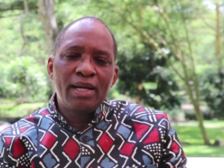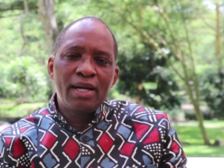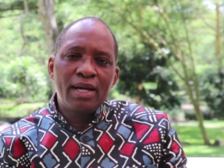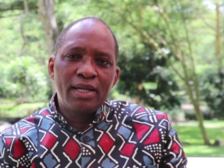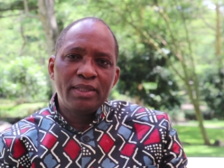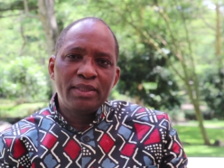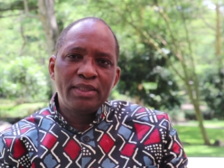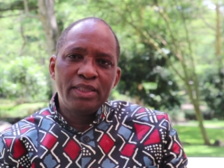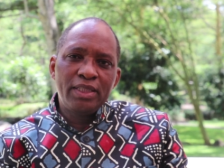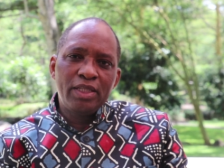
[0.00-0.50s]

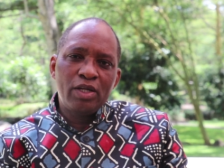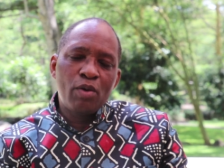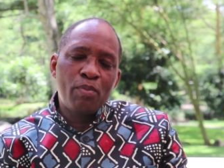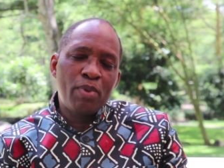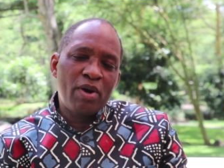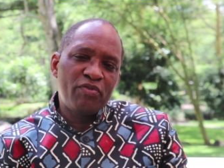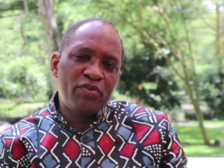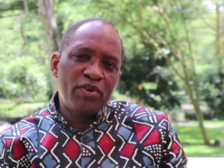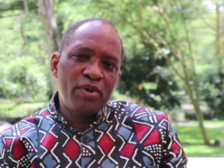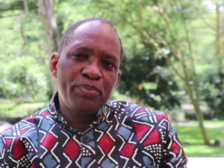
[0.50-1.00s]
at the
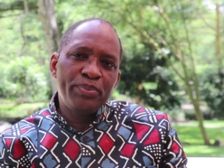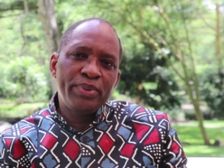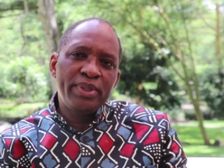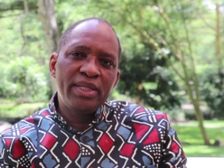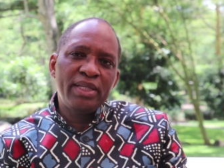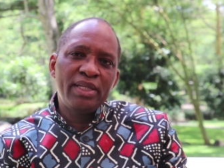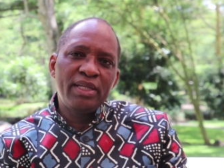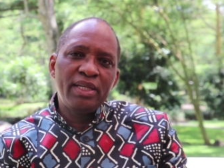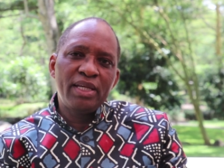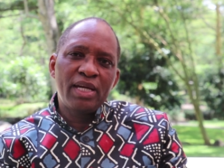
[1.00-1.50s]

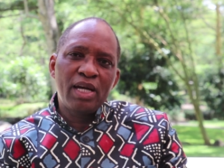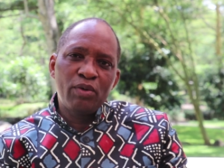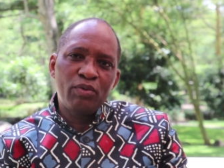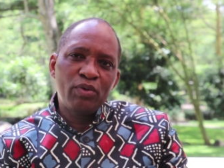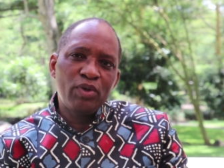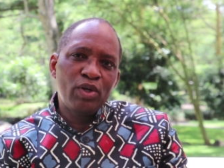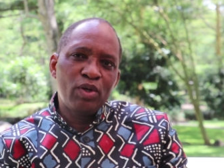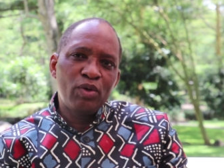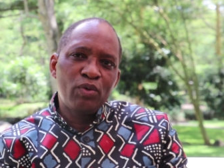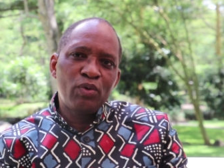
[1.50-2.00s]
Obafemi
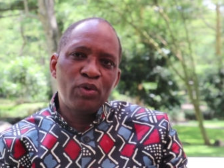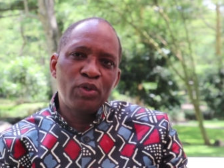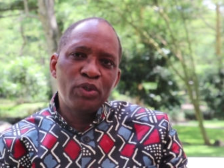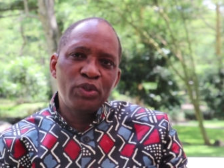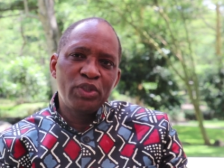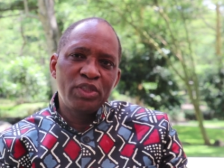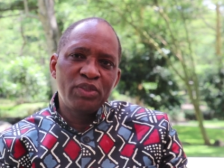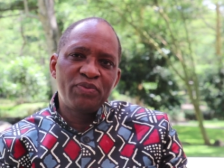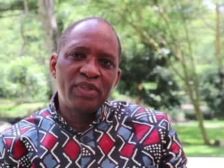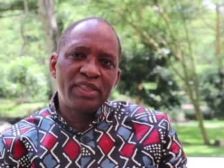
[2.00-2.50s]
Awolowo
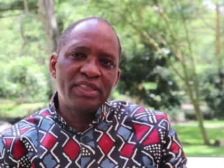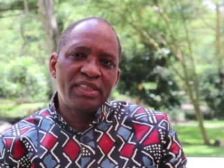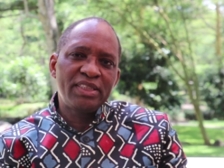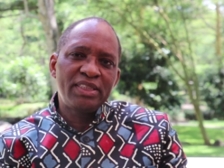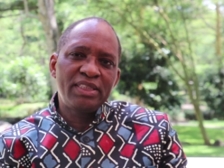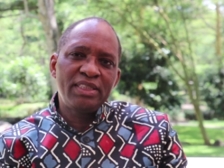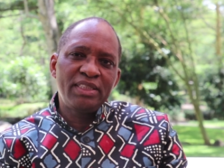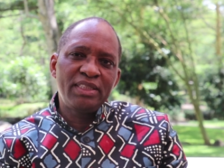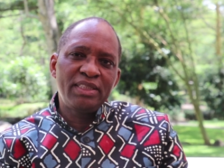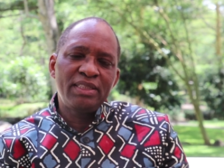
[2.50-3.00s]

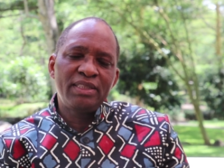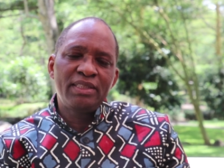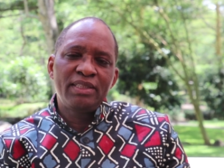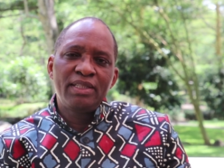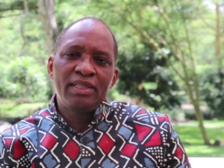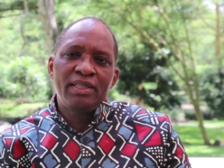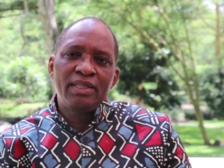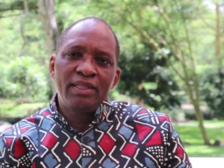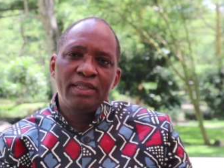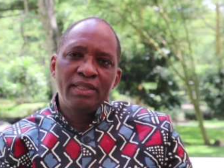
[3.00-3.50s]
University
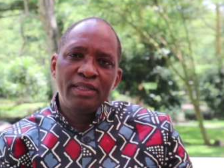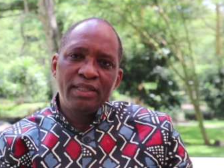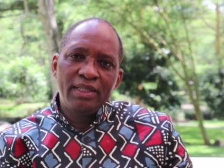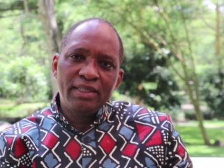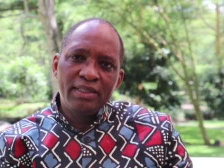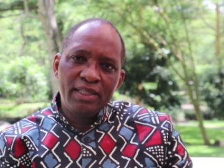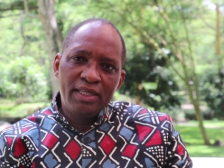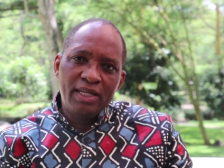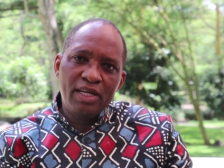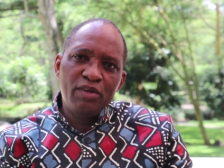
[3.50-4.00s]

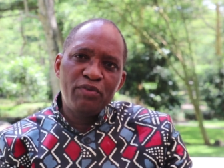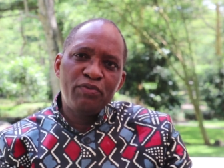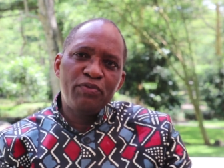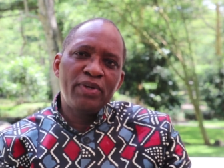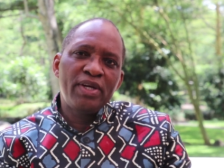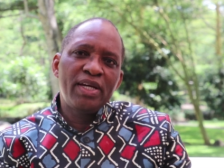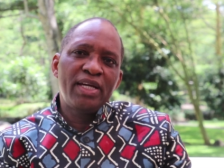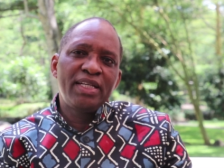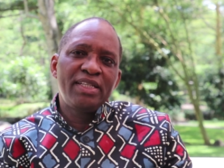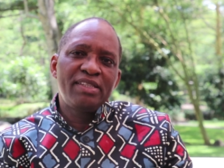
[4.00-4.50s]
in
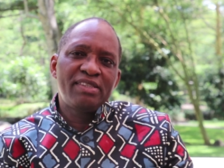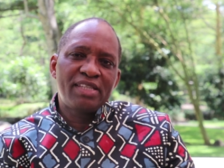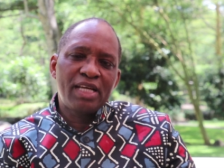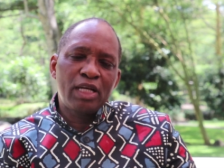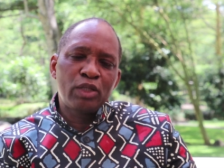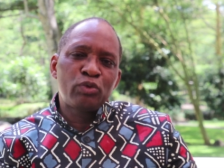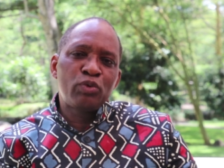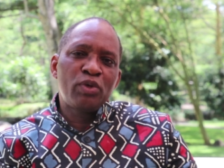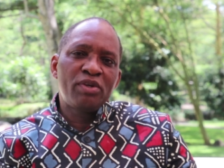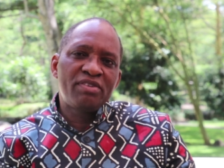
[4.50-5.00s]
Ile-Ife in
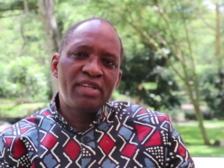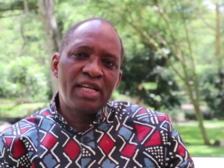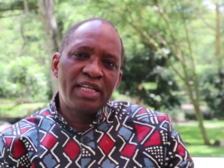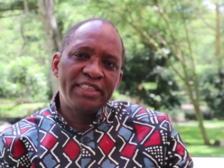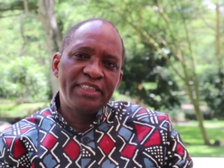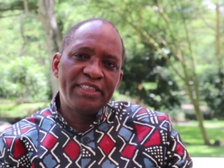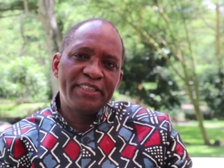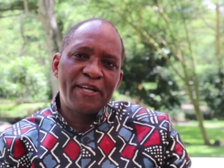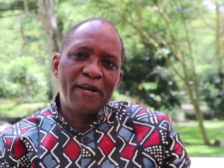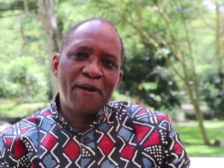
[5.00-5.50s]
southwest
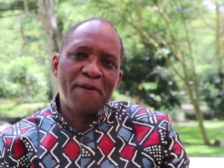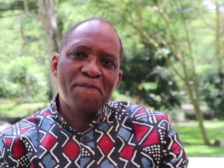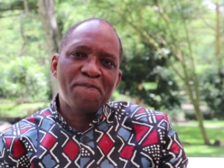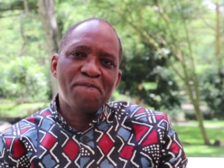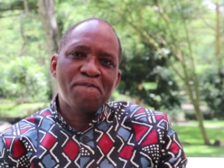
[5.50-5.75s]
Nigeria.